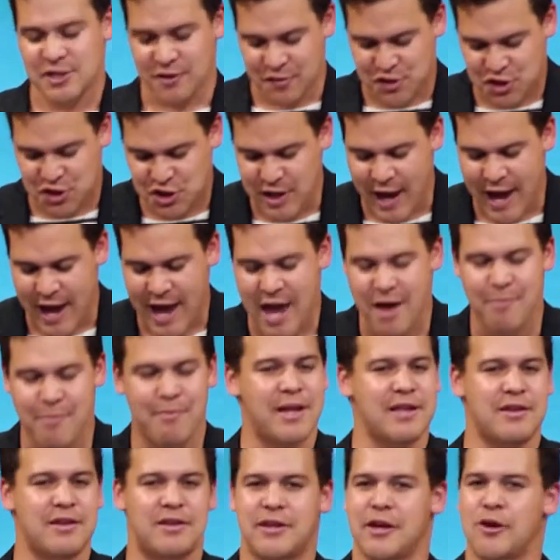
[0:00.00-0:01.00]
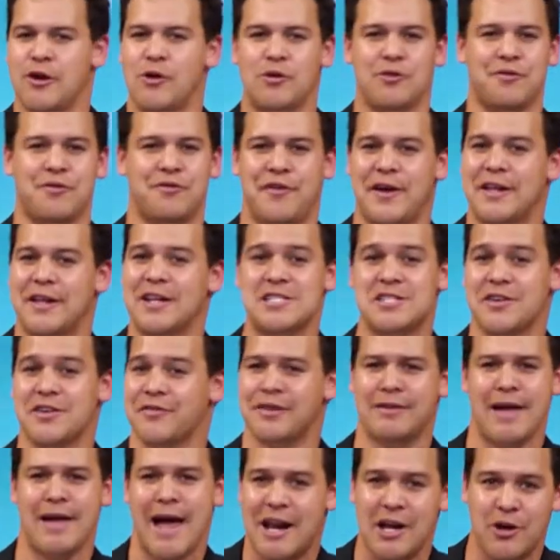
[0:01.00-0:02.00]
of shame and guilt, feelings of
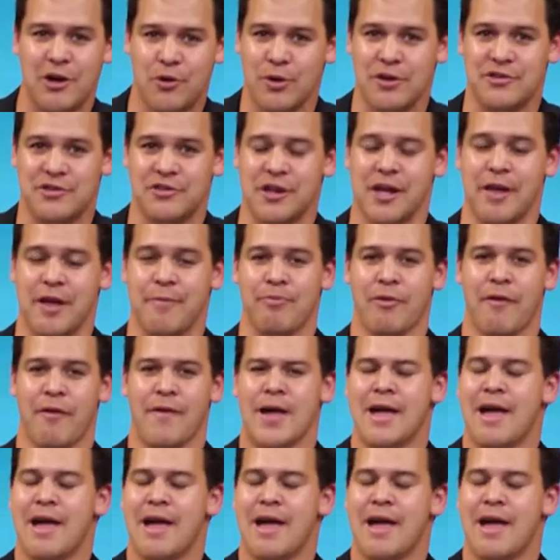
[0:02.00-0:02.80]
inadequacy.